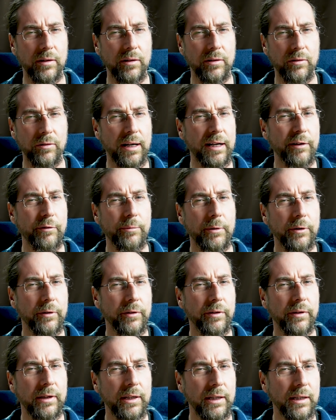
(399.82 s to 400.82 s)
drive
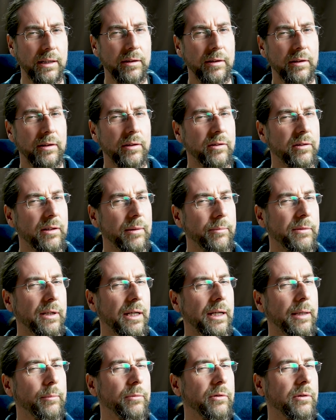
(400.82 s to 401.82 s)
mode thing,
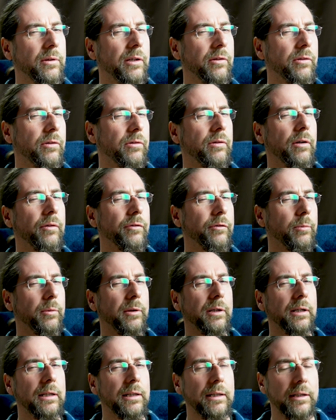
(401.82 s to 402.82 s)
sometimes there's a
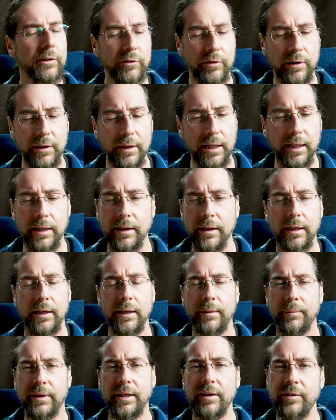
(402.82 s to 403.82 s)
software glitch in there.
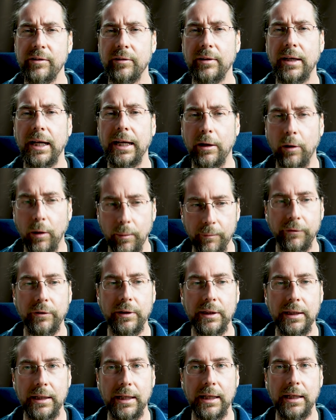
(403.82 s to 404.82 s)
But that's okay.
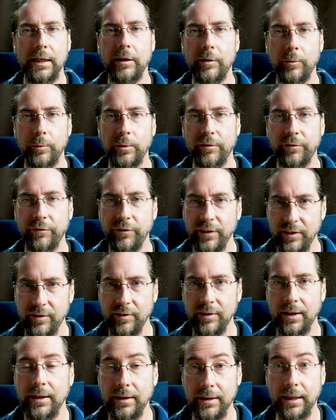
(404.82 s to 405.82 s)
Hopefully Kia will
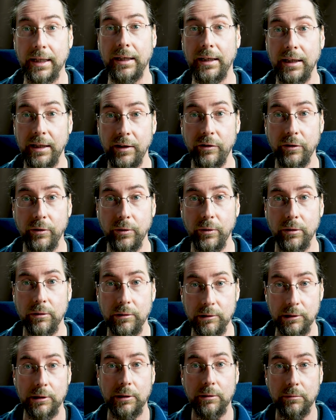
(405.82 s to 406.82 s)
fix that. They need to.
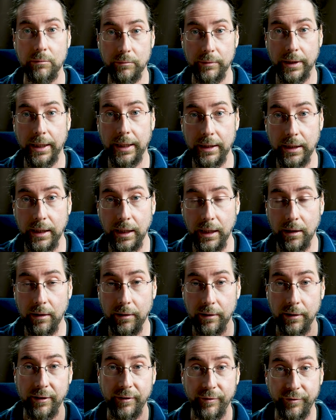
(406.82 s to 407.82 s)
Hey
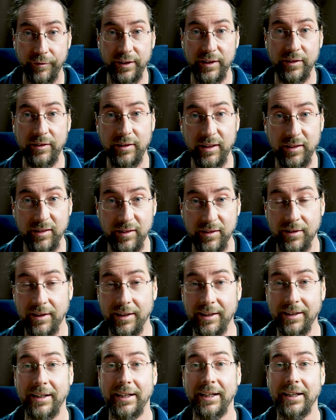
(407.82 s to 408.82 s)
Kia, fix this.
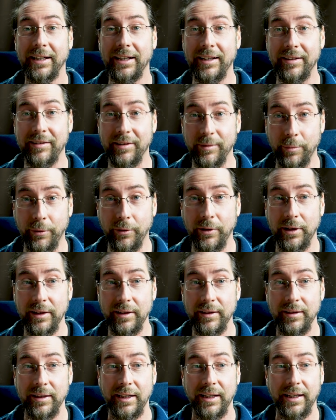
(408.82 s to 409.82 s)
It's
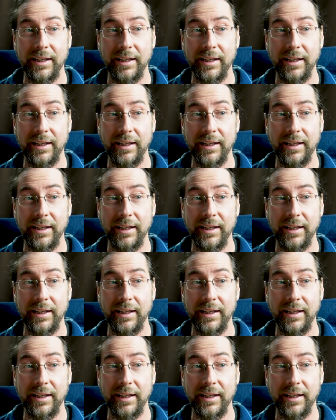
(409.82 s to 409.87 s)
important.